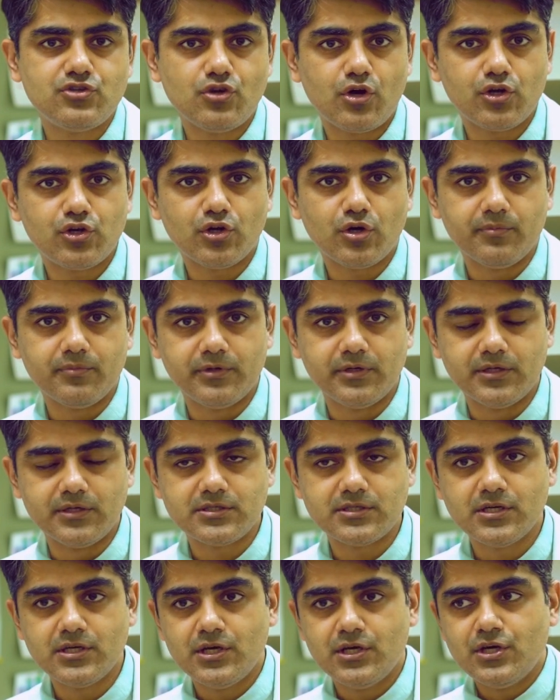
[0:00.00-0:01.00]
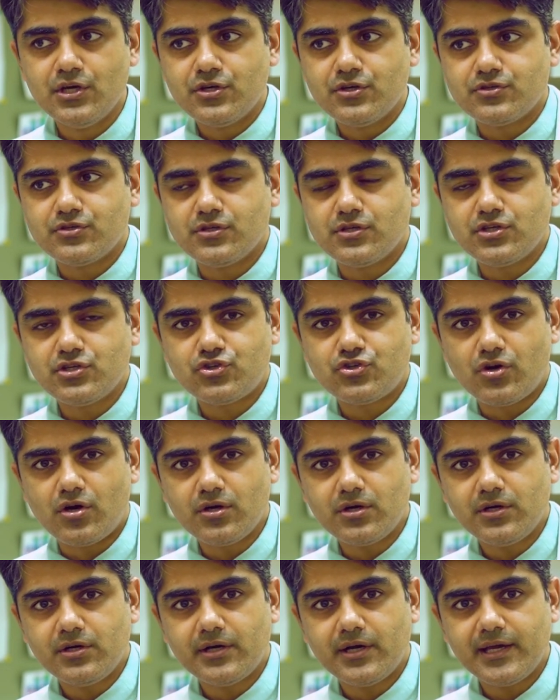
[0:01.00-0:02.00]
non-dominant. So the
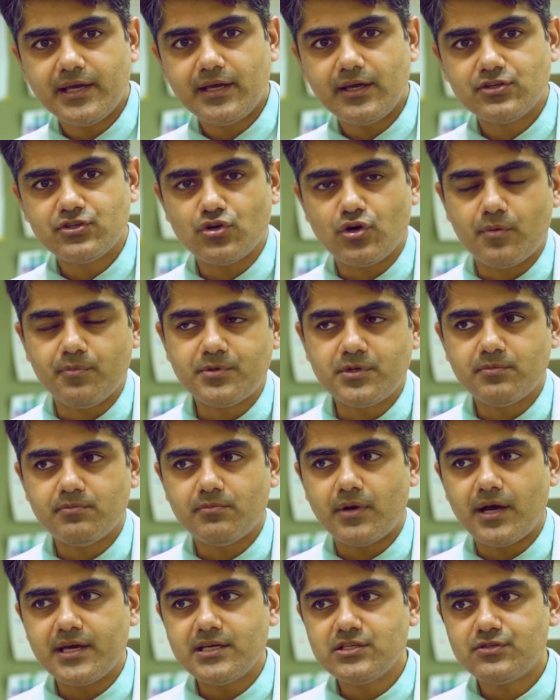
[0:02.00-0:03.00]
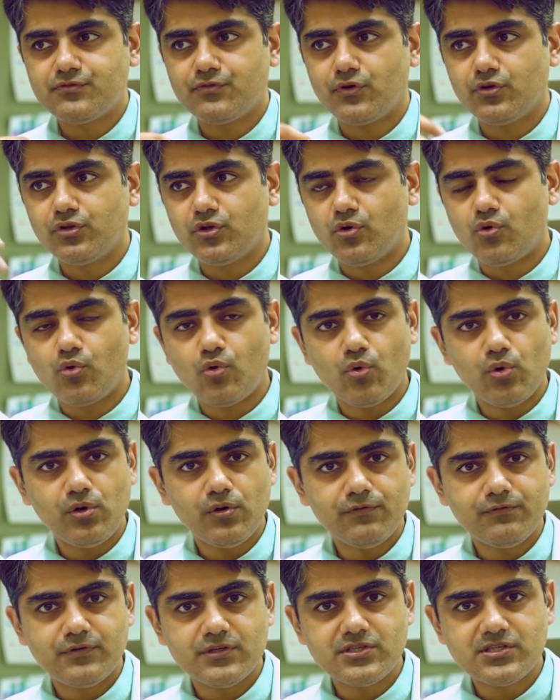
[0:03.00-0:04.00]
stronger eye is optimized for the whole
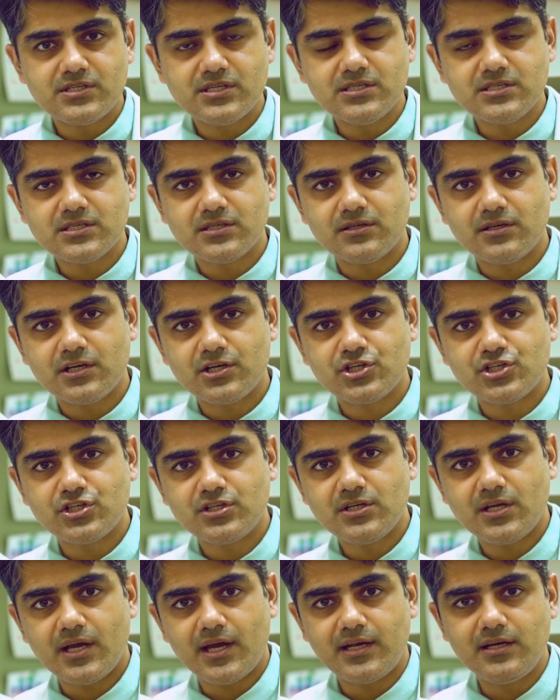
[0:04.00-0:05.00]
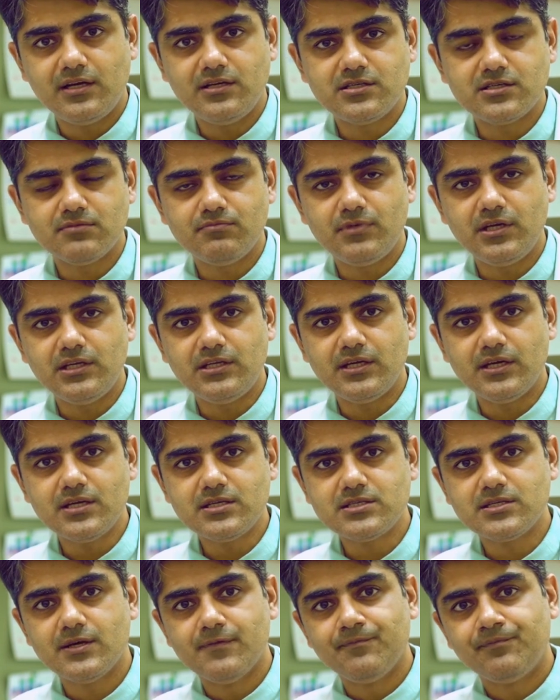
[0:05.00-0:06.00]
of distance correction and
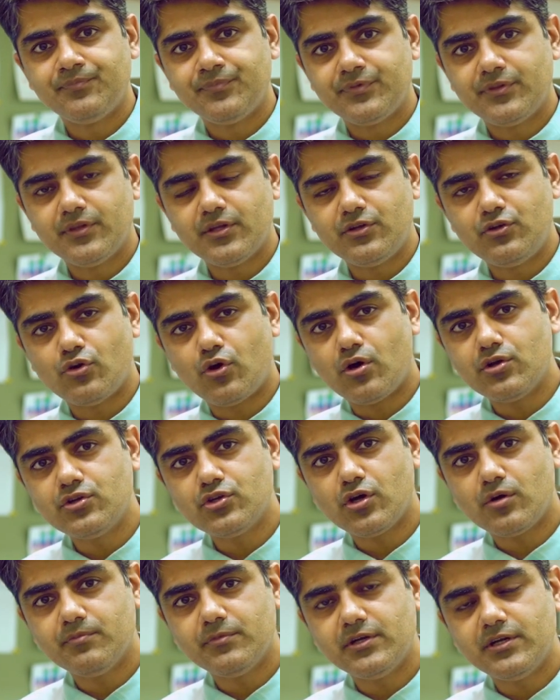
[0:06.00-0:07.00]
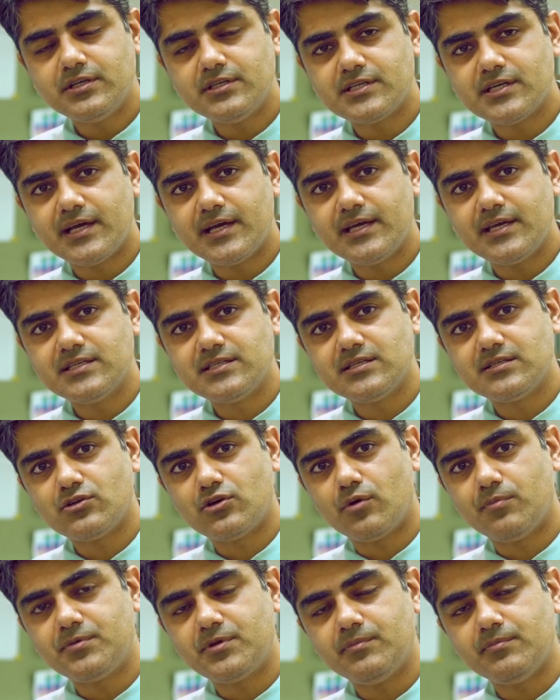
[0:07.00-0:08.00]
intermediate. The non-dominant eye is
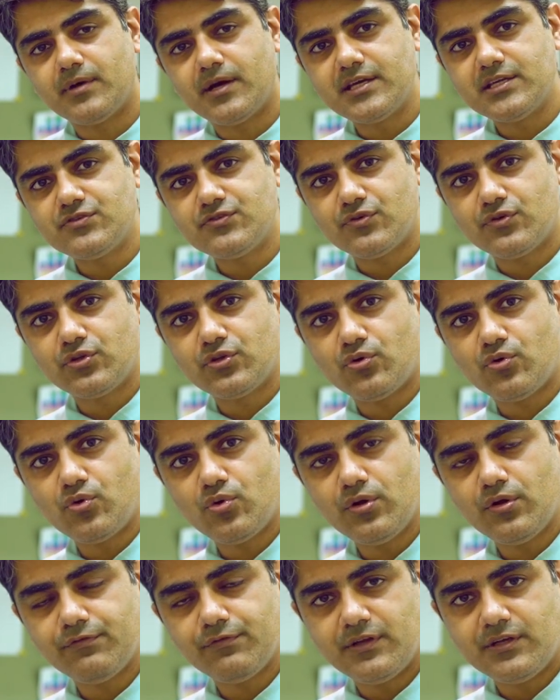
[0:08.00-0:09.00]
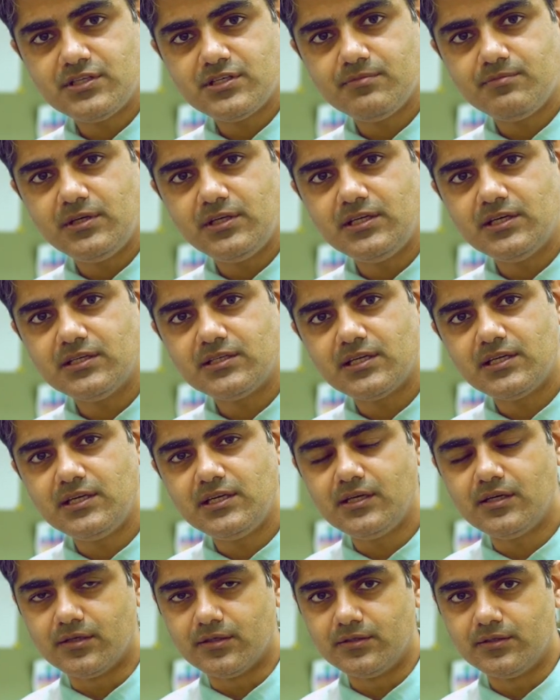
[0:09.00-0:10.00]
optimized for the whole of intermediate and
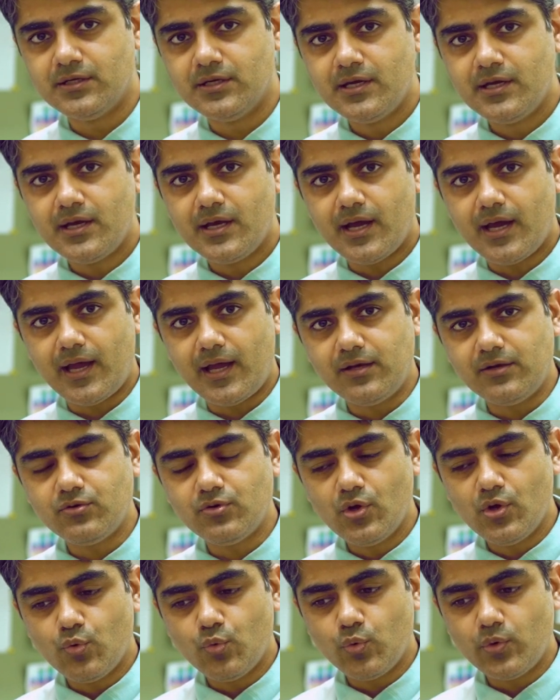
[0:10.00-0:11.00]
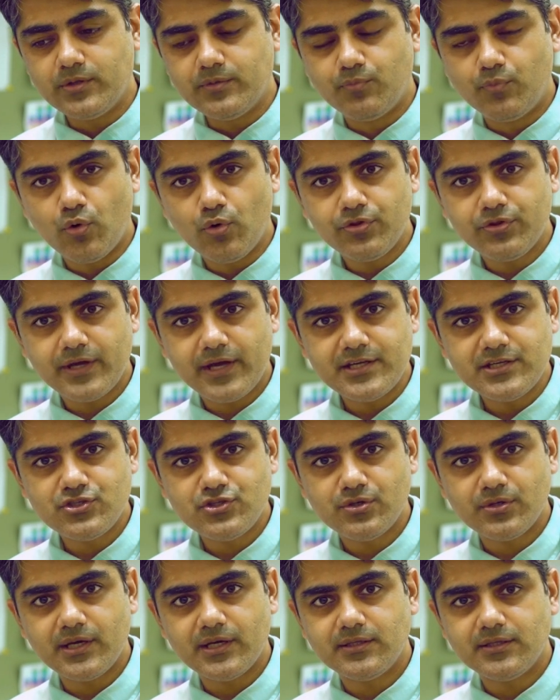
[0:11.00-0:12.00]
near. And with both eyes
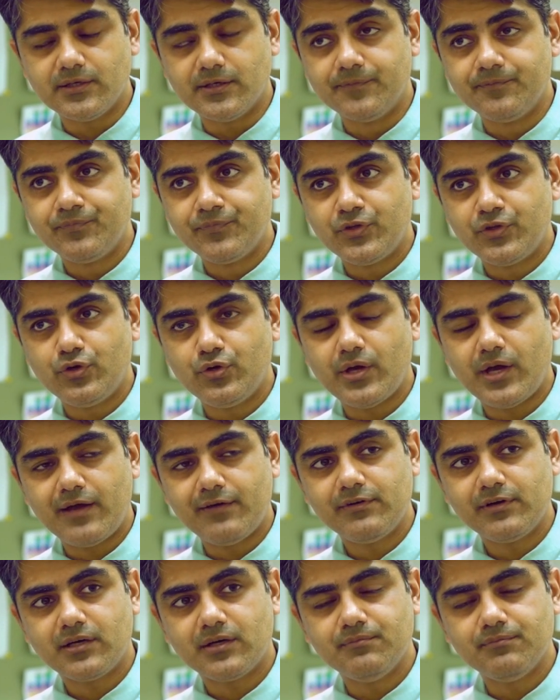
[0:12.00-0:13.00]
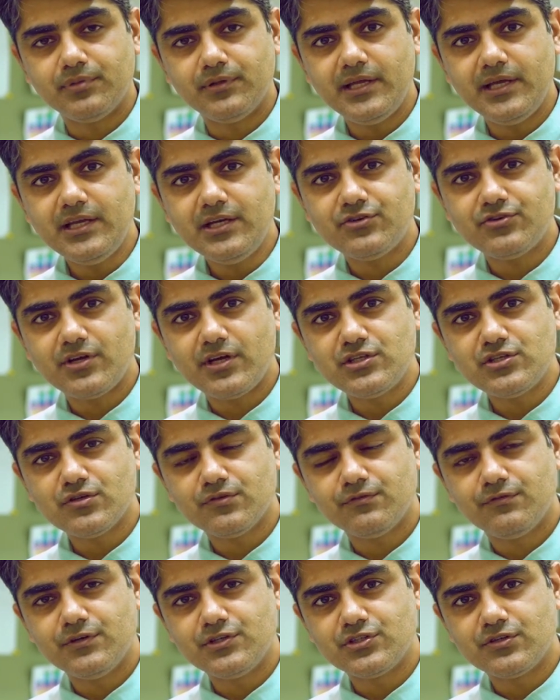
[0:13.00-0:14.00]
together, you have a complete range
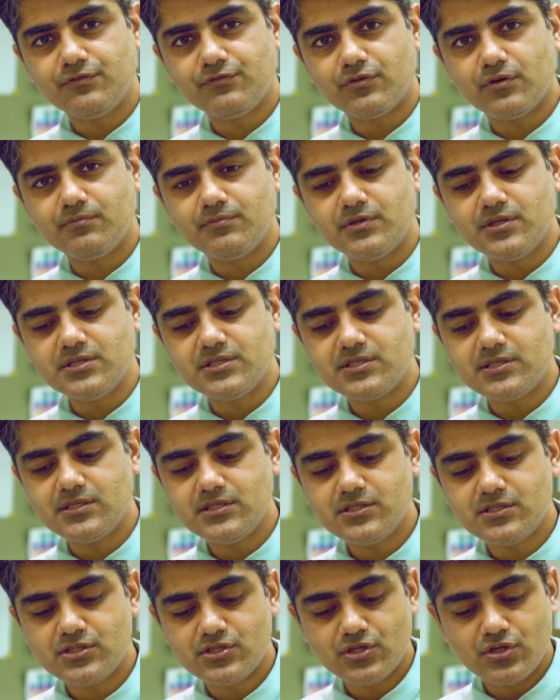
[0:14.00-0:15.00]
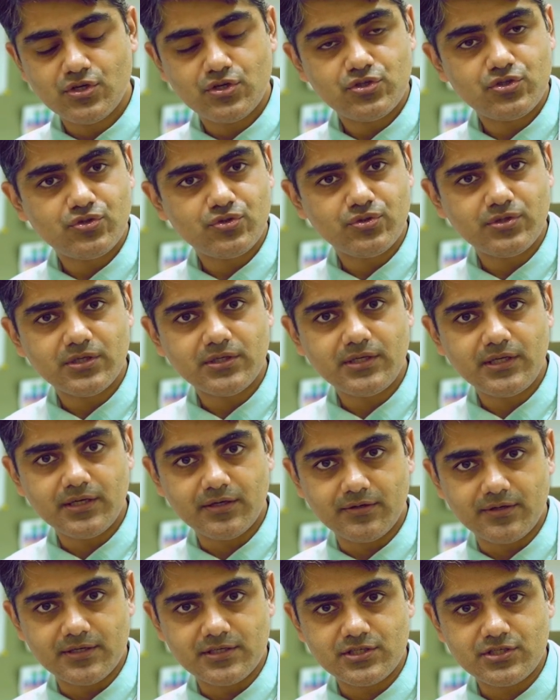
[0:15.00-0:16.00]
of vision from distance to the
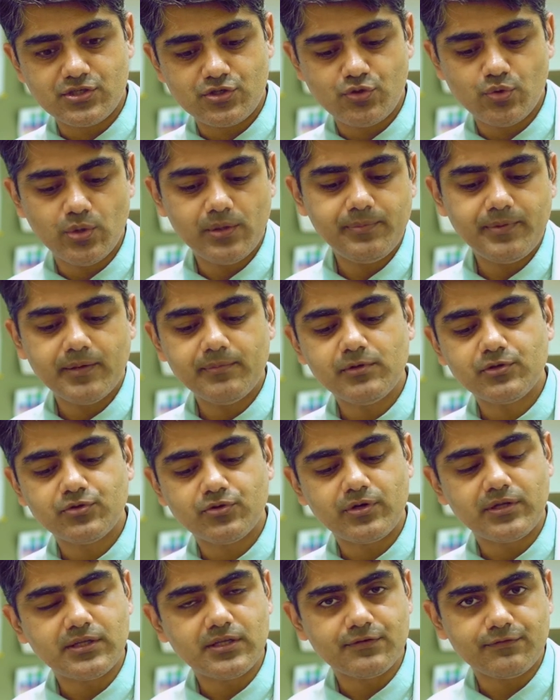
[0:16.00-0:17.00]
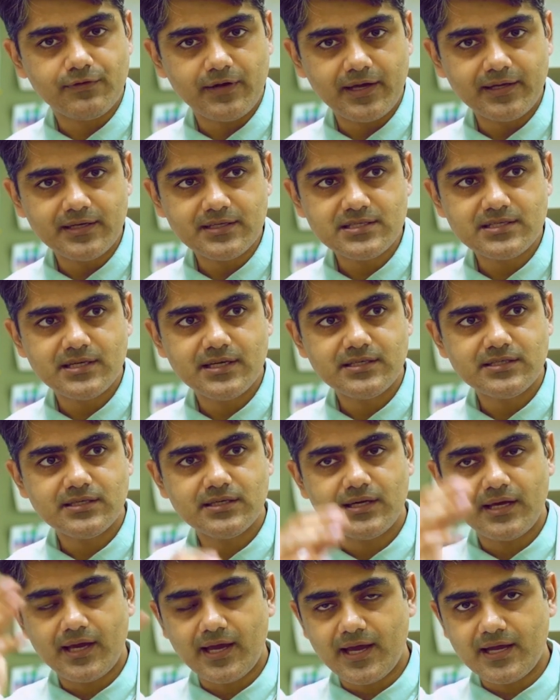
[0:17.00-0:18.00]
nearest. You will be able to read the finest
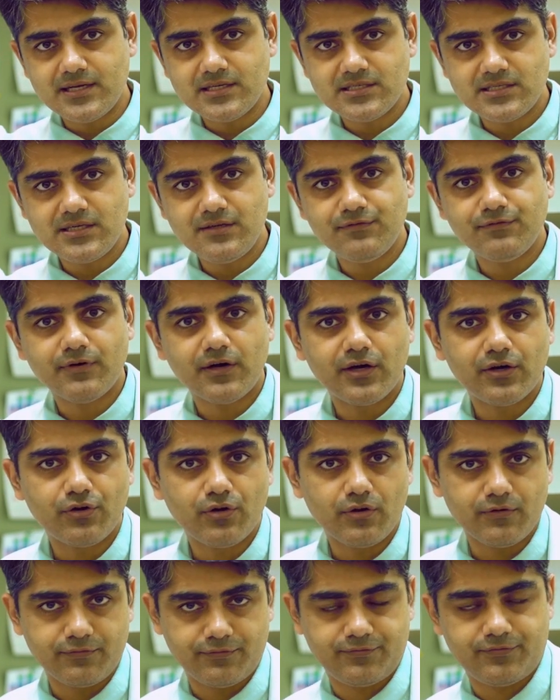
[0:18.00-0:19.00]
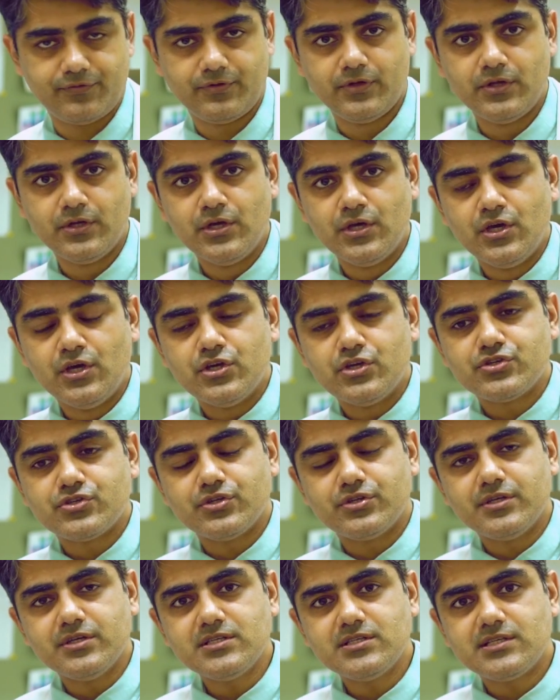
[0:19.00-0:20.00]
letter and see far off. So
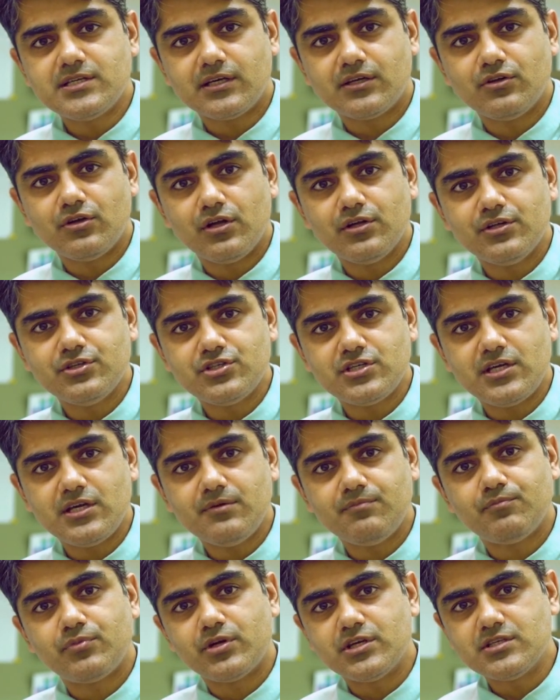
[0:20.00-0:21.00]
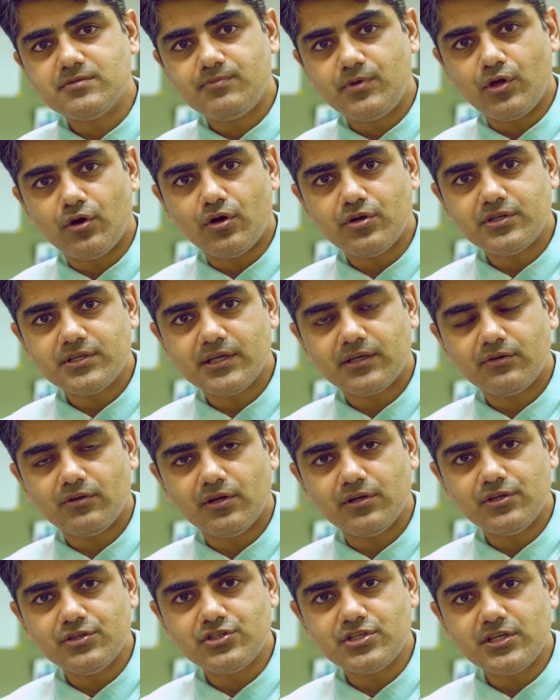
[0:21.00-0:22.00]
this technology, Presbyond
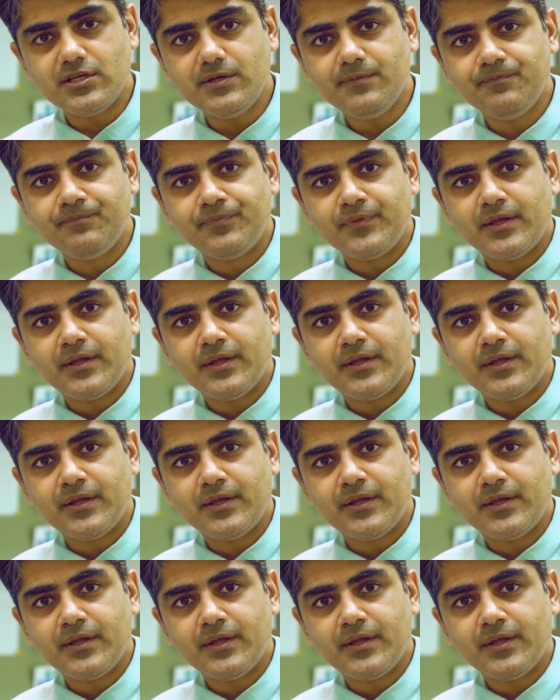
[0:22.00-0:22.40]
technology,